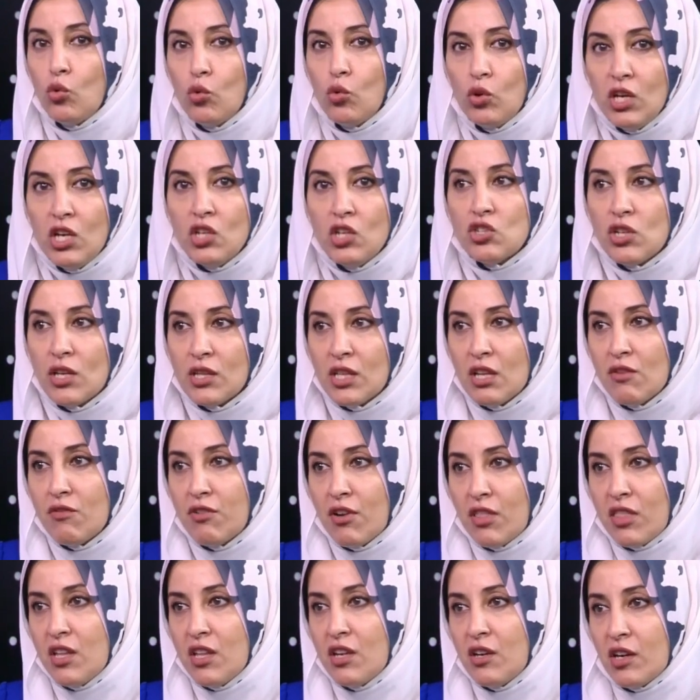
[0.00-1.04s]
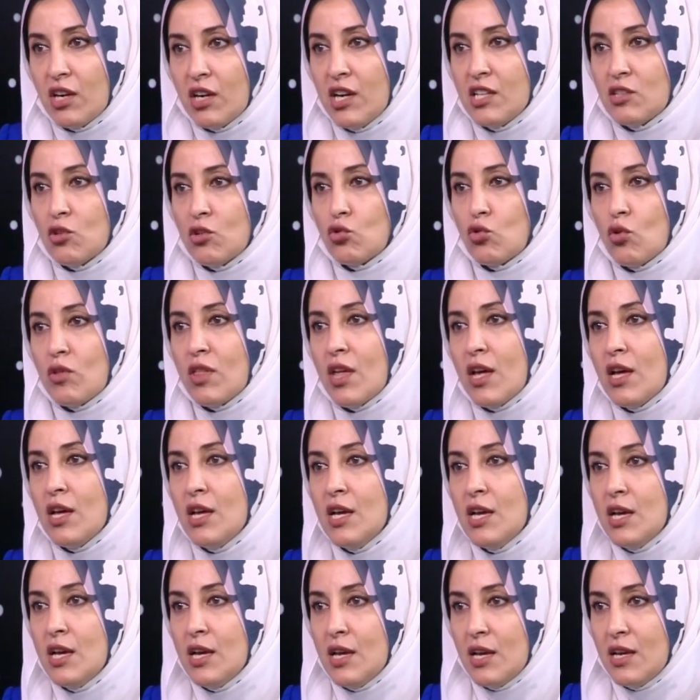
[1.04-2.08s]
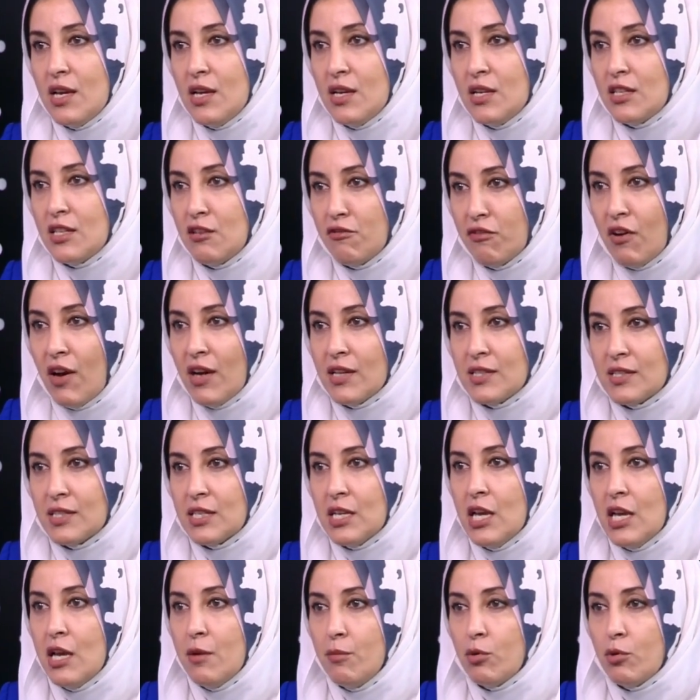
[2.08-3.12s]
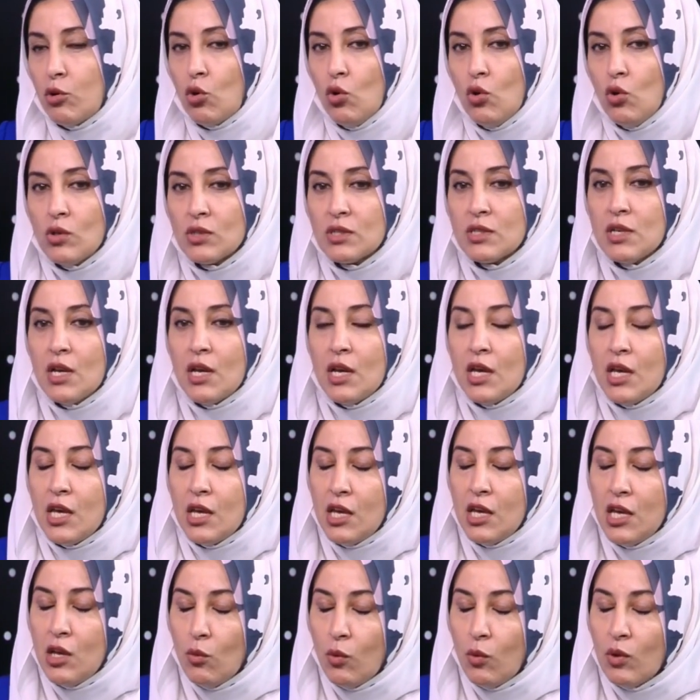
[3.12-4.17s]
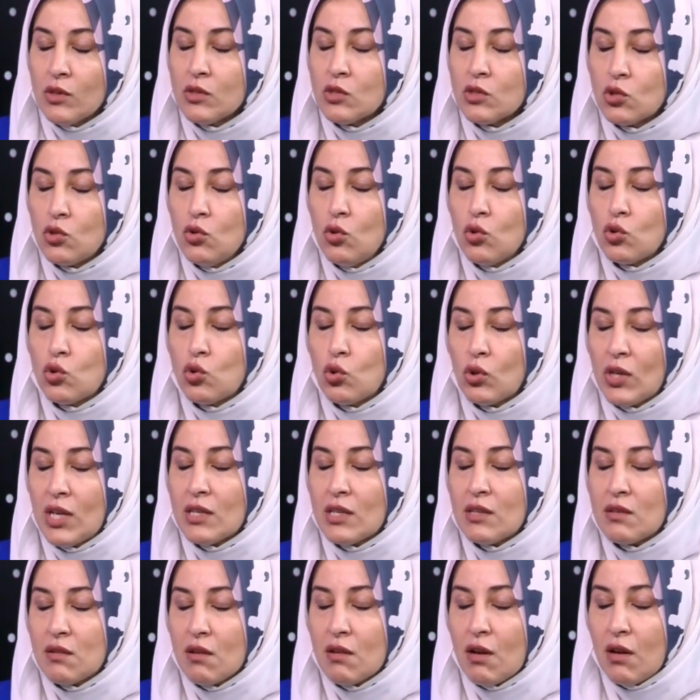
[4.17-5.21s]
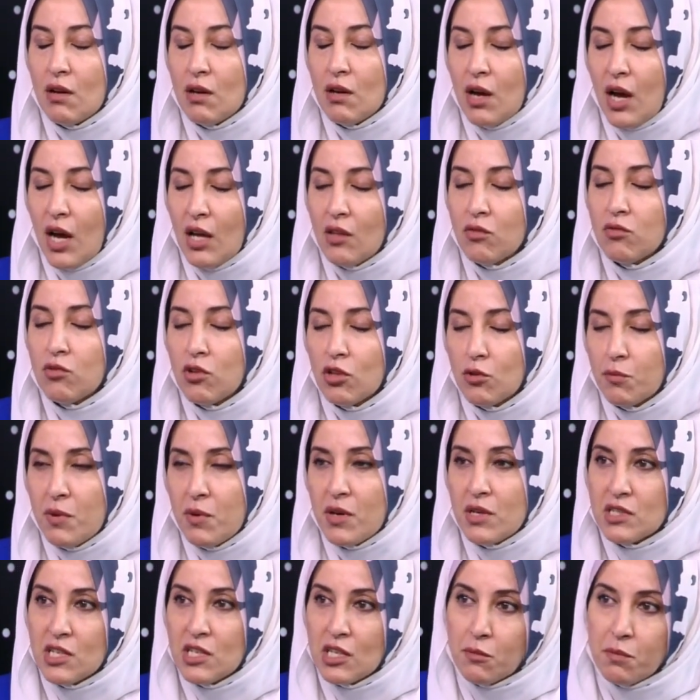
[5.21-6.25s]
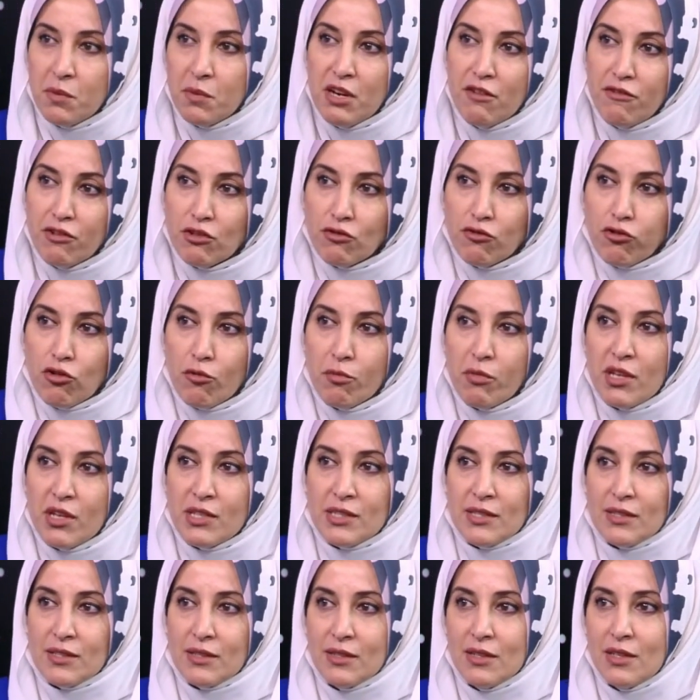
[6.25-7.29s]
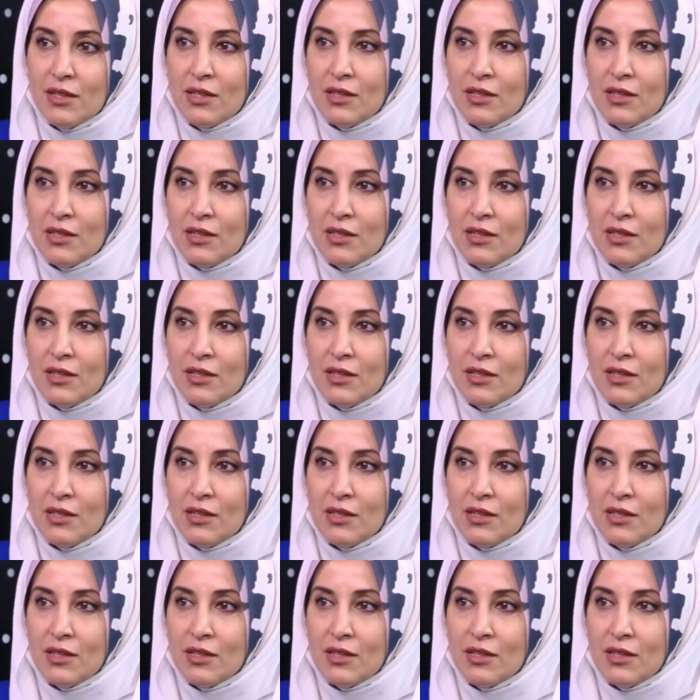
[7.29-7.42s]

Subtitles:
each and everything related to the device because he wants you to get 100% benefit from this.